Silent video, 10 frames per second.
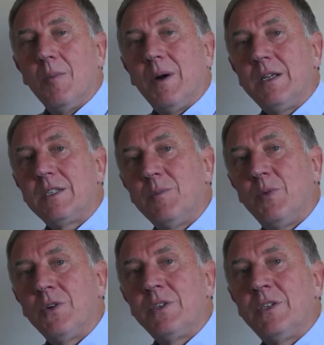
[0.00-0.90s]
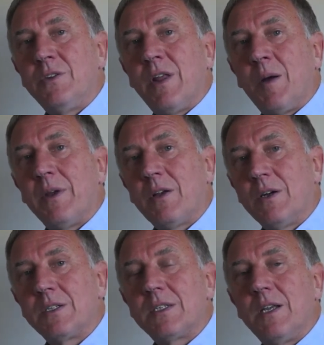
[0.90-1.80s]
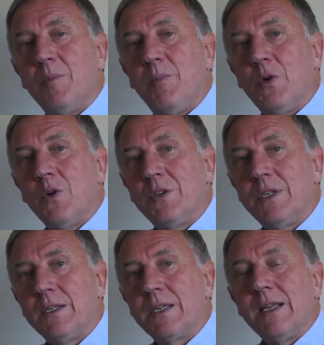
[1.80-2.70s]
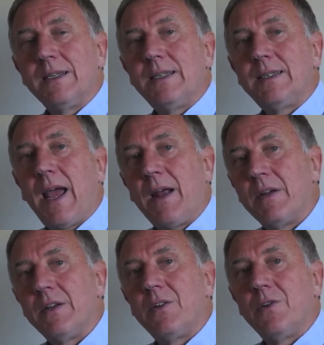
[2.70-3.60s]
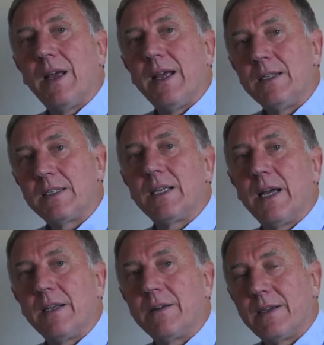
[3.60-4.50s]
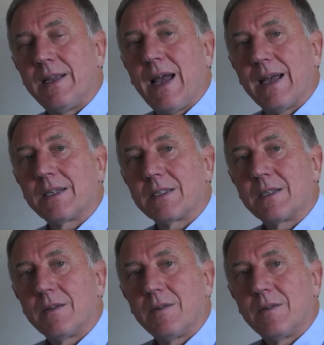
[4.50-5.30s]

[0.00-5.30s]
but it's important to do that because it's an important deterrent to insider attacks.